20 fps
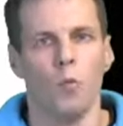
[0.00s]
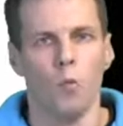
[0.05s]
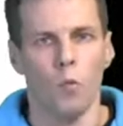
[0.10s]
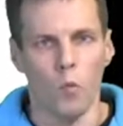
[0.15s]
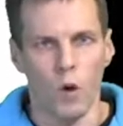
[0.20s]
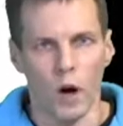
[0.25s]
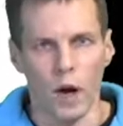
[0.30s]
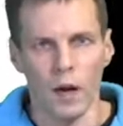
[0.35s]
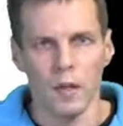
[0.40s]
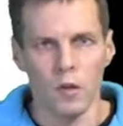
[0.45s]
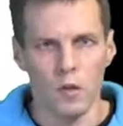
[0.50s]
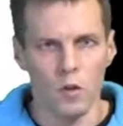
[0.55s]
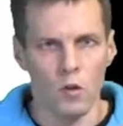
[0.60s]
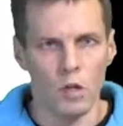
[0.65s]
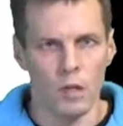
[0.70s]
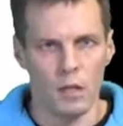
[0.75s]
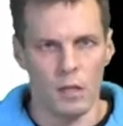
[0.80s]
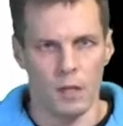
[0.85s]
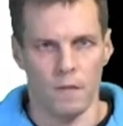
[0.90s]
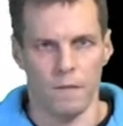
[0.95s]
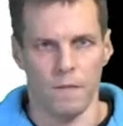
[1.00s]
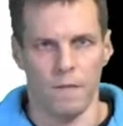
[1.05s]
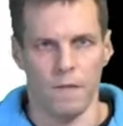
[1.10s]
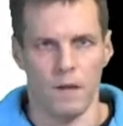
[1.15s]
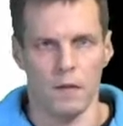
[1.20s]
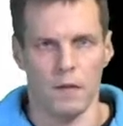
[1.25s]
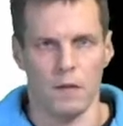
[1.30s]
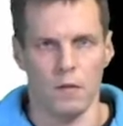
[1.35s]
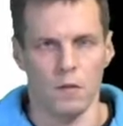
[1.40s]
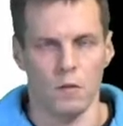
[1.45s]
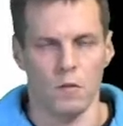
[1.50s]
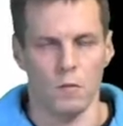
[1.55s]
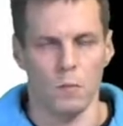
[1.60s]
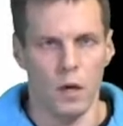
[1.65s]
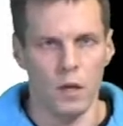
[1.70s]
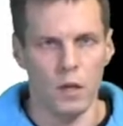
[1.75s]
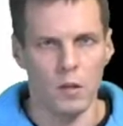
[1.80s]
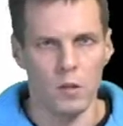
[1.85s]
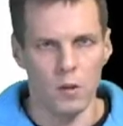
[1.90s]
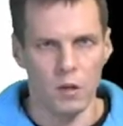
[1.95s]
one unit difference, so
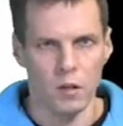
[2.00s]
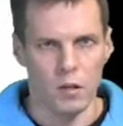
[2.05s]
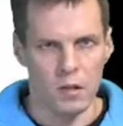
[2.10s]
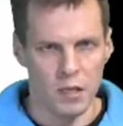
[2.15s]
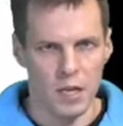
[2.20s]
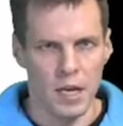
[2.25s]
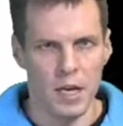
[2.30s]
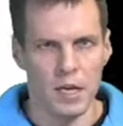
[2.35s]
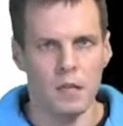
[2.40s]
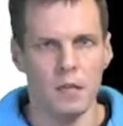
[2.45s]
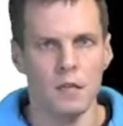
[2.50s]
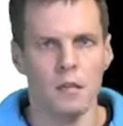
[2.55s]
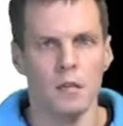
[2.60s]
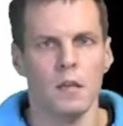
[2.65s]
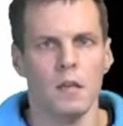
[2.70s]
one unit change.